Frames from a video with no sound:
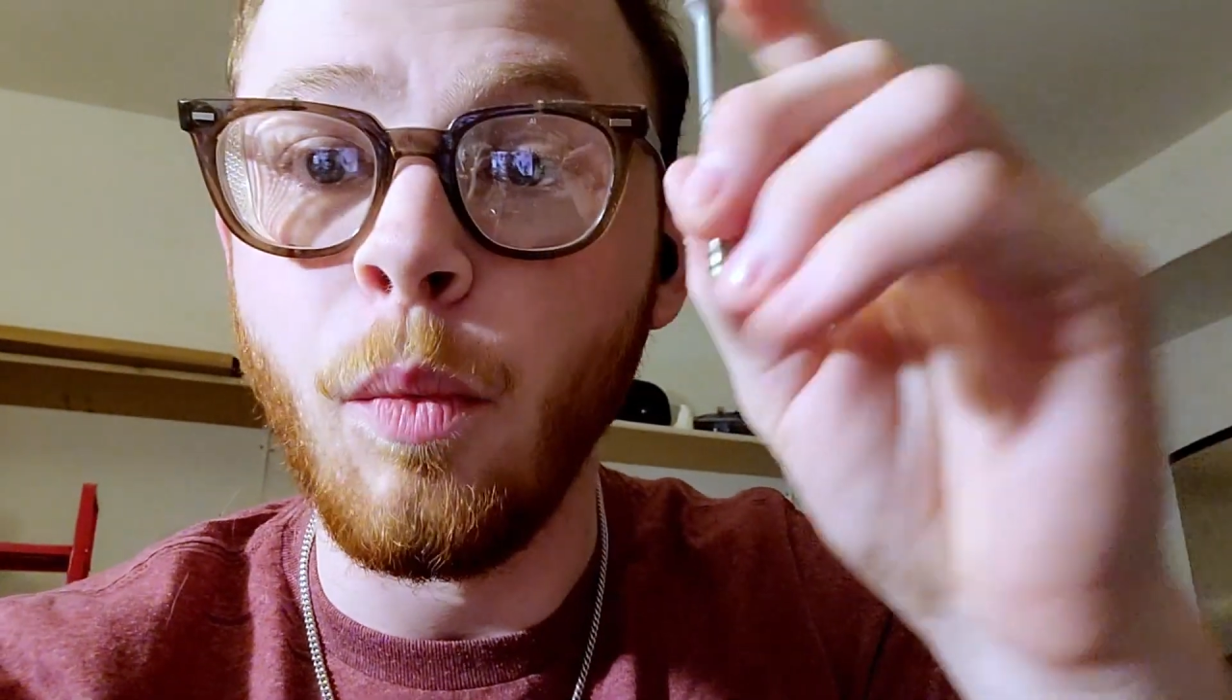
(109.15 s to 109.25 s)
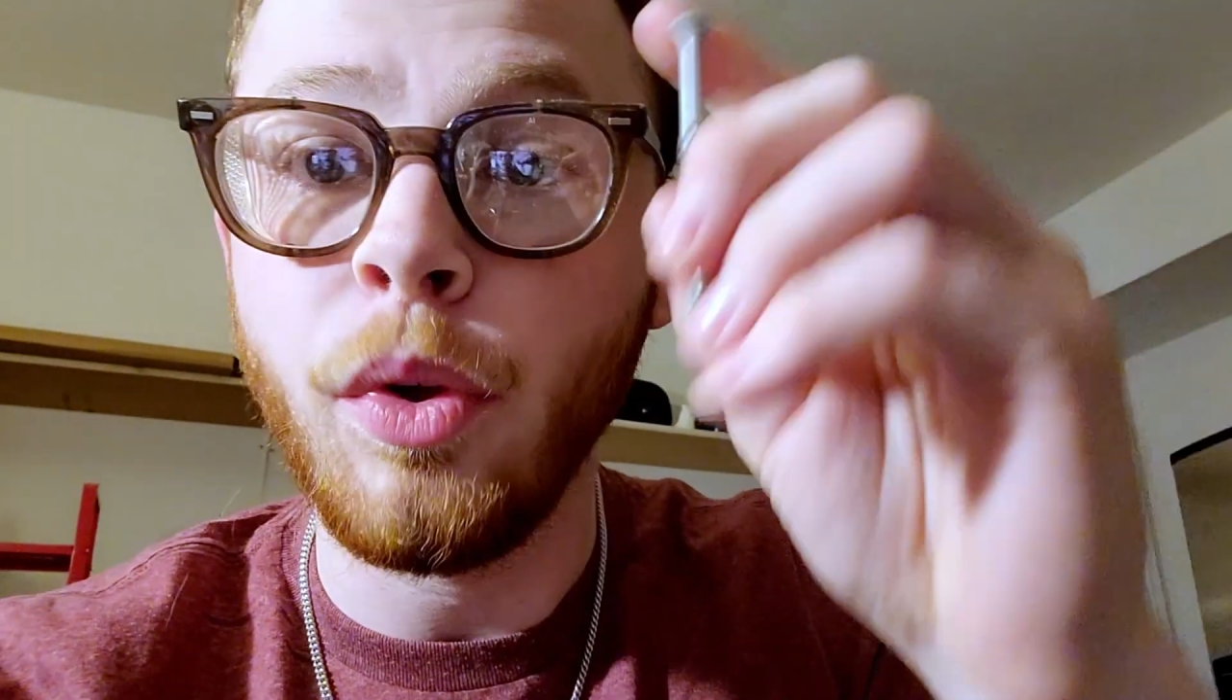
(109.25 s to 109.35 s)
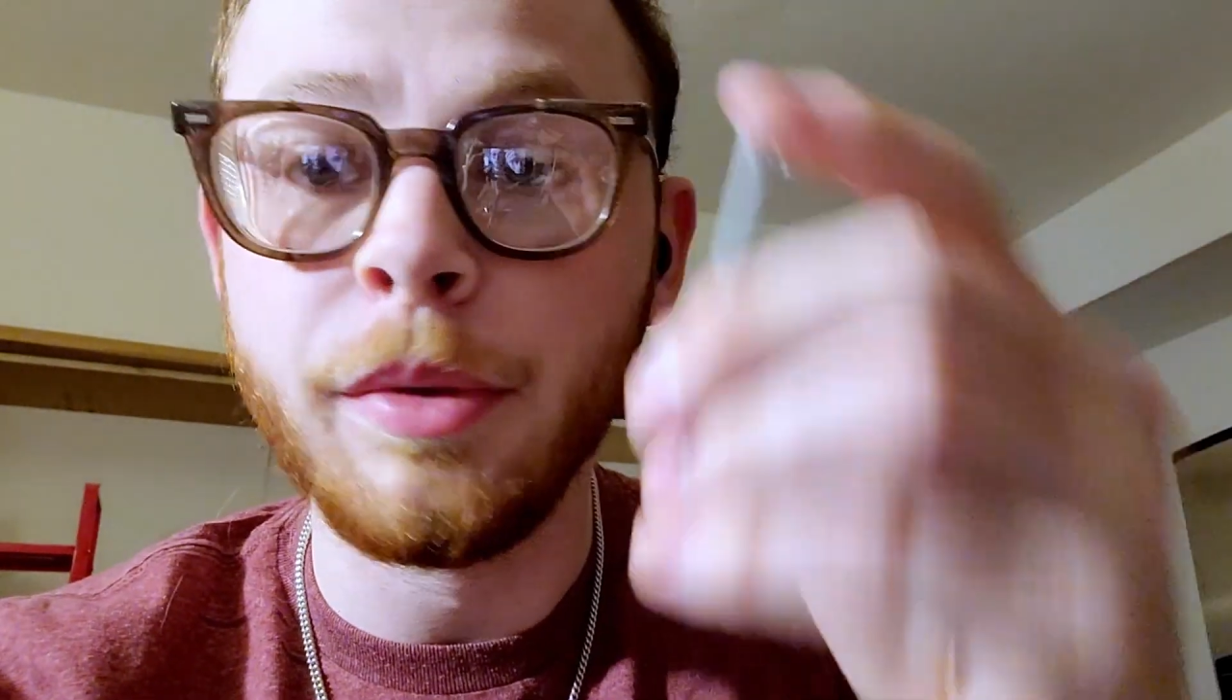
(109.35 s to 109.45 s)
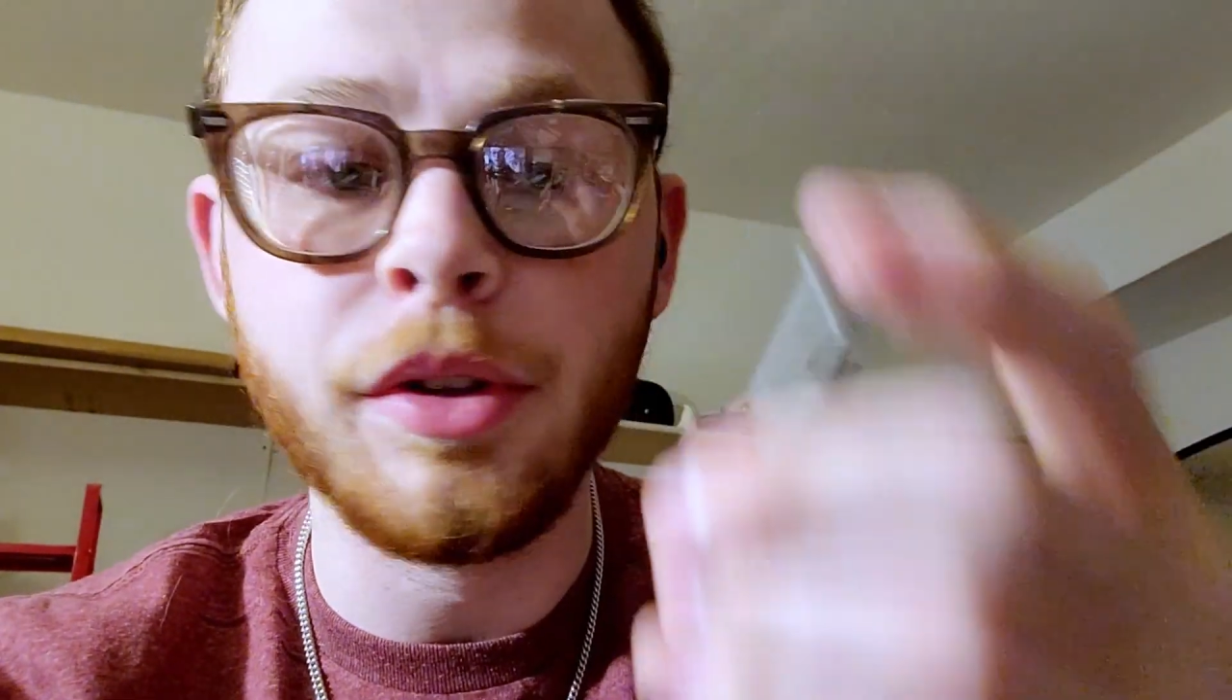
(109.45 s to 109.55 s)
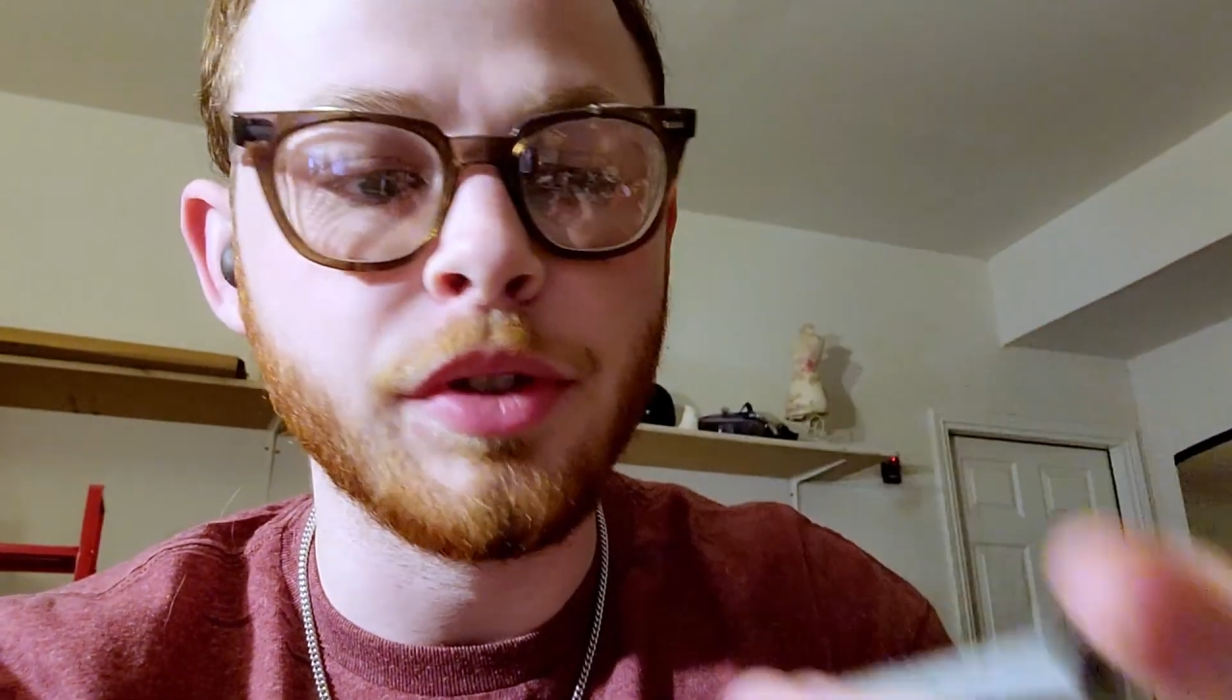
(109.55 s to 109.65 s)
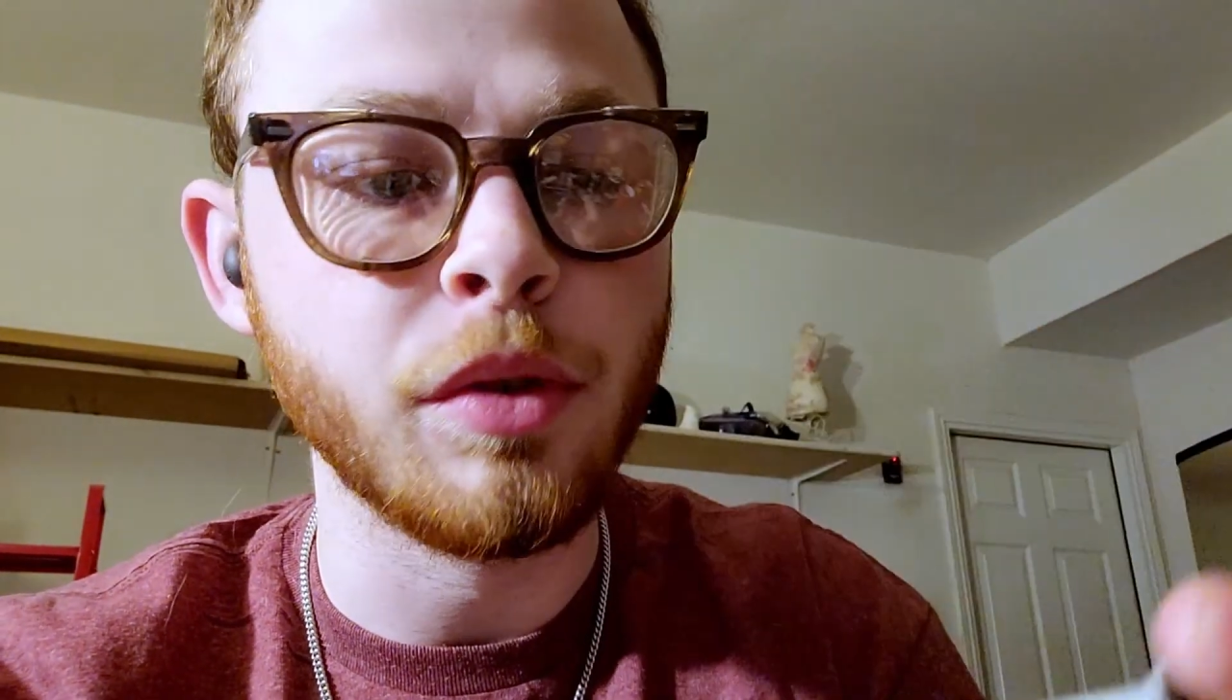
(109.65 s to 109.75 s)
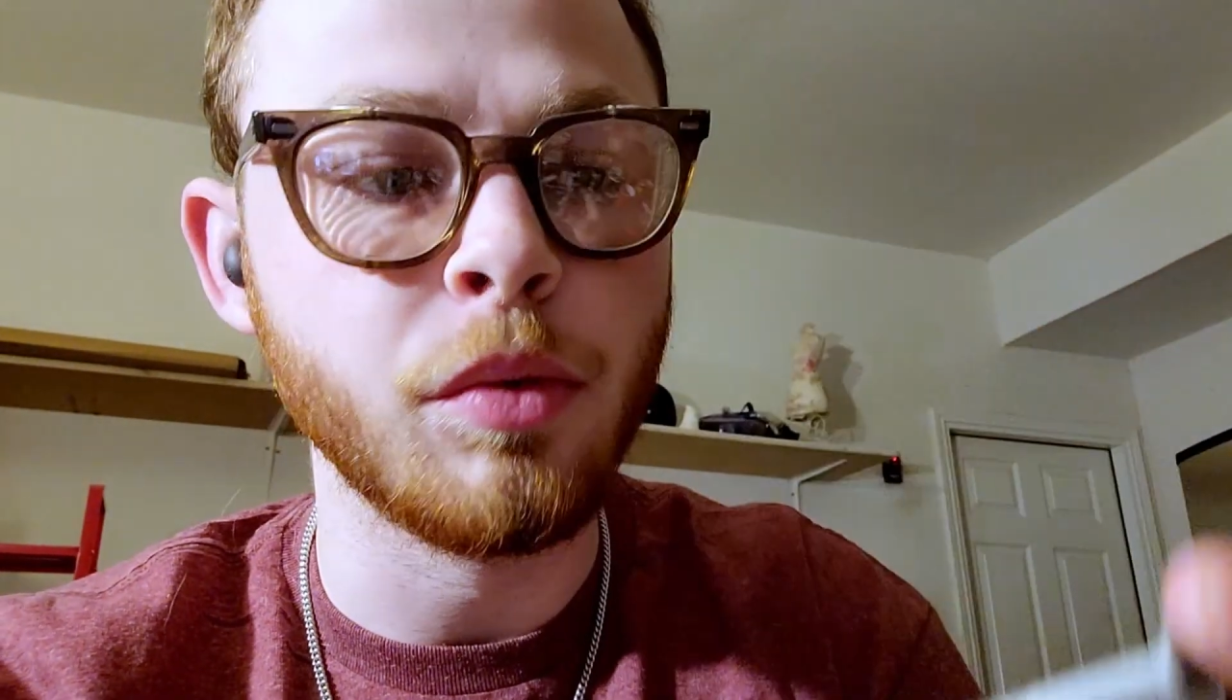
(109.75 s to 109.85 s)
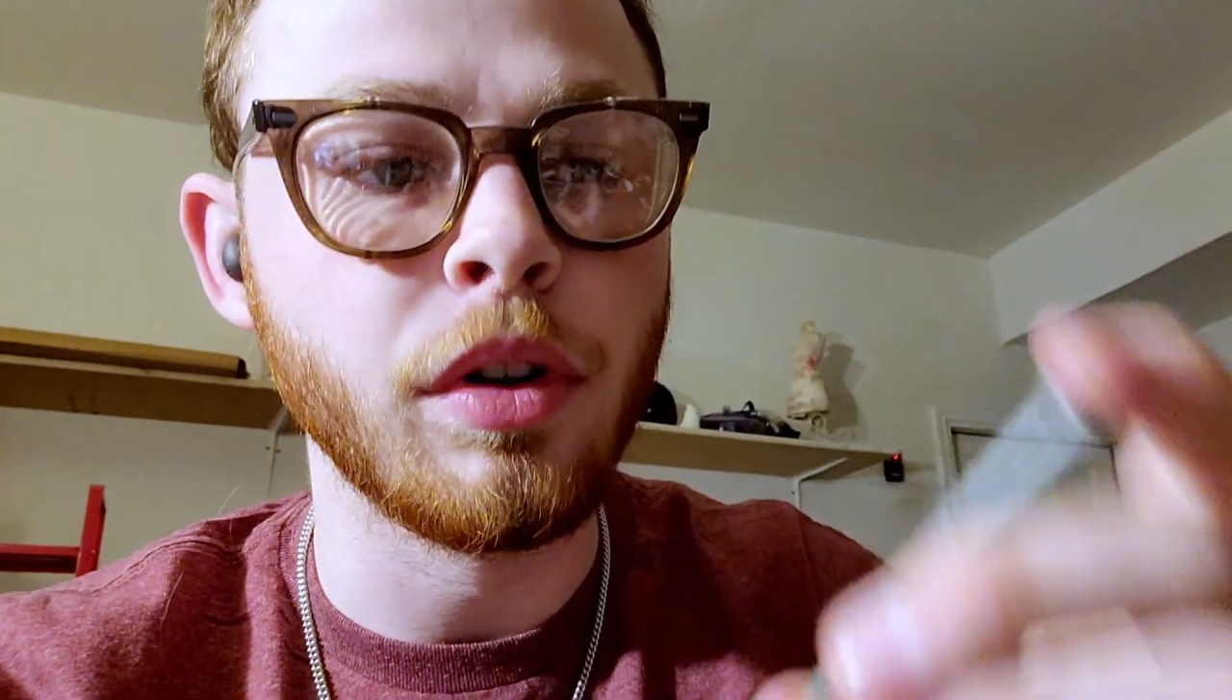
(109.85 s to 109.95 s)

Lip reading: will be using